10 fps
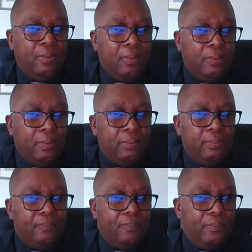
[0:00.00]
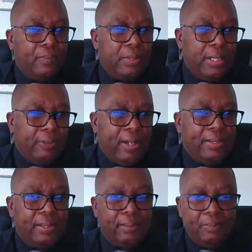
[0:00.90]
All
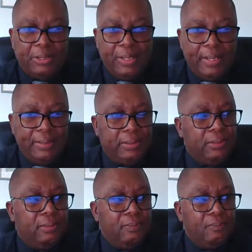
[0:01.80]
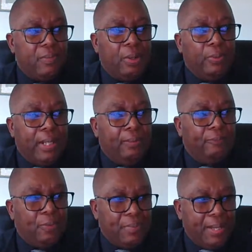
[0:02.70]
generating machines go
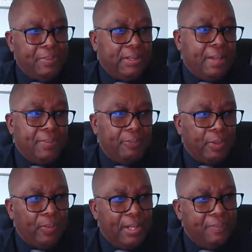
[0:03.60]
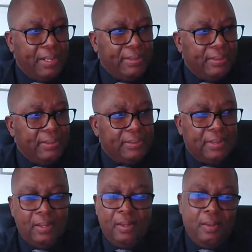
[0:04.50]
down from time to time. They require maintenance.
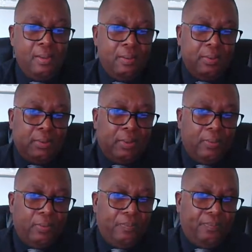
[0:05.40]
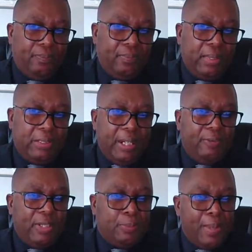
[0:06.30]
So,
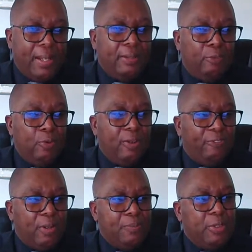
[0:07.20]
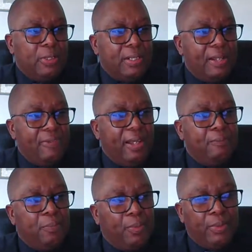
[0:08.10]
generally speaking, the rule of thumb you should never
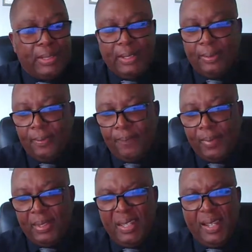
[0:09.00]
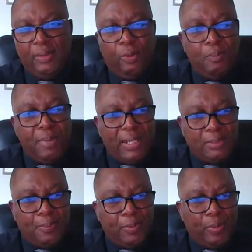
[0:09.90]
have more than 10 or
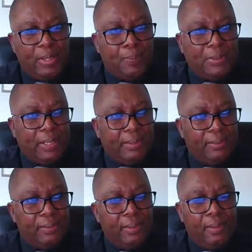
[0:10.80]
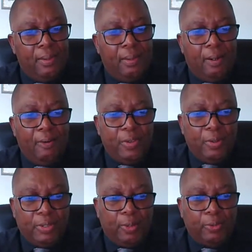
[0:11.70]
maximum 20% of
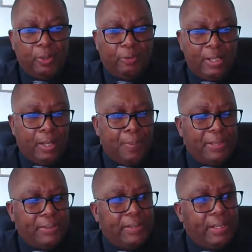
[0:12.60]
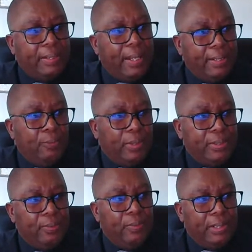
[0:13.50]
your total grid capacity in any
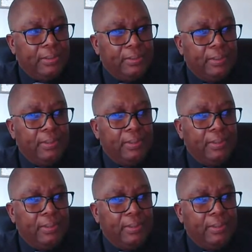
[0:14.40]
one unit.